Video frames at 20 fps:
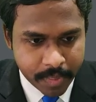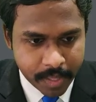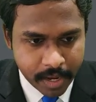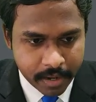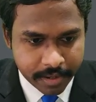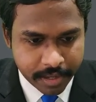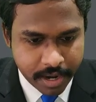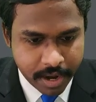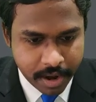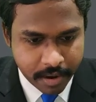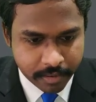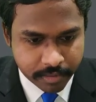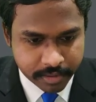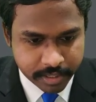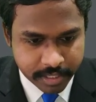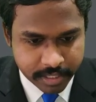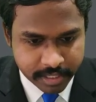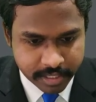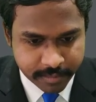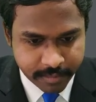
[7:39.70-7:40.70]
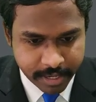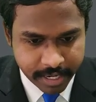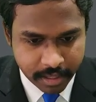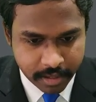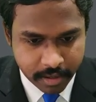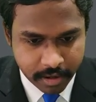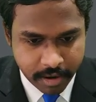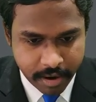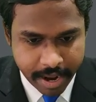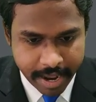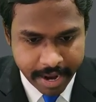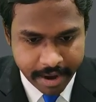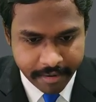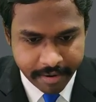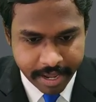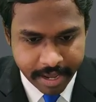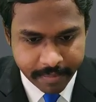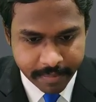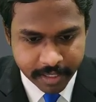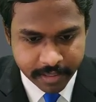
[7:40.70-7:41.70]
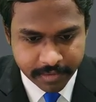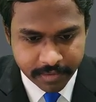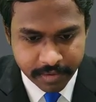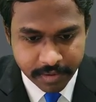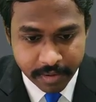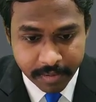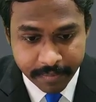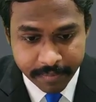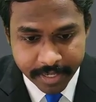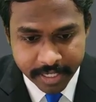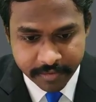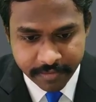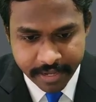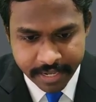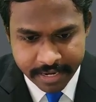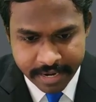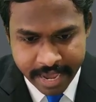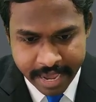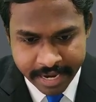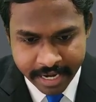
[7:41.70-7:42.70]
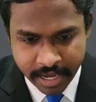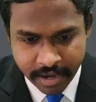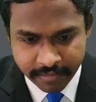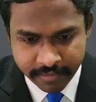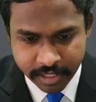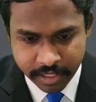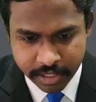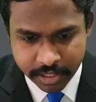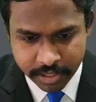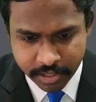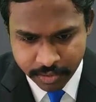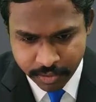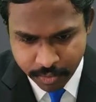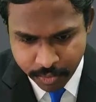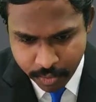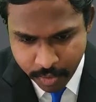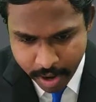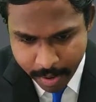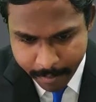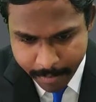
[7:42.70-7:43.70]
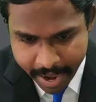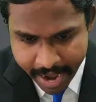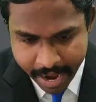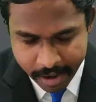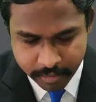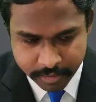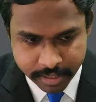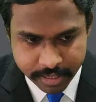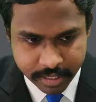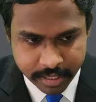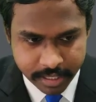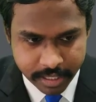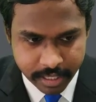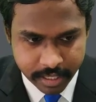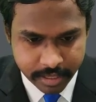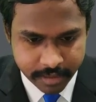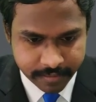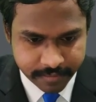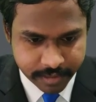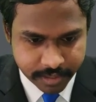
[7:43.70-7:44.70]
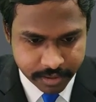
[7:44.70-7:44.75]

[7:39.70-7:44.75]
this particular area between any of the two about-set curves.